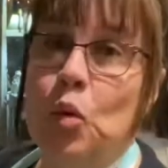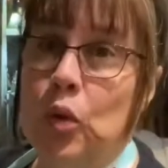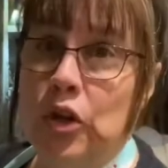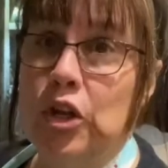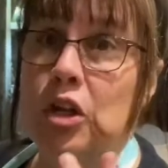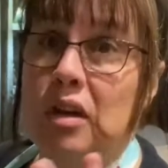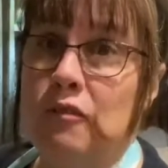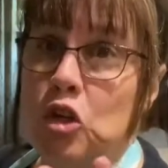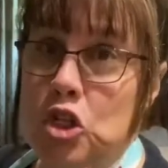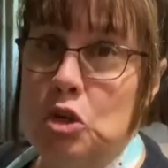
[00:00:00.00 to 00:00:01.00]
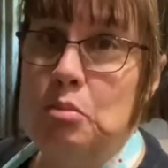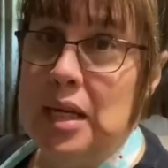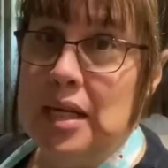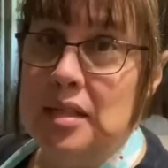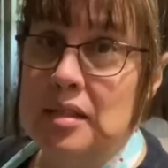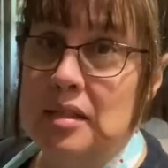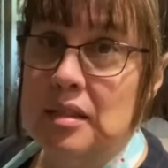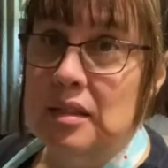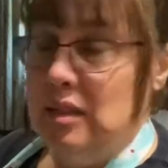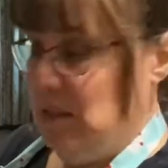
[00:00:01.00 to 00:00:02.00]
We're going to cook it for 2 minutes,
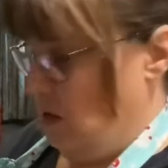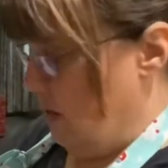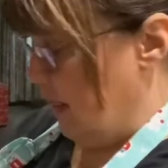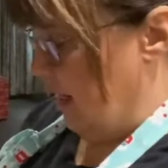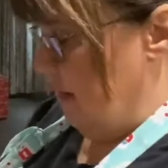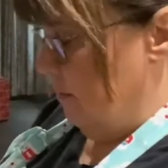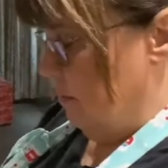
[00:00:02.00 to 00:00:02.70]
okay?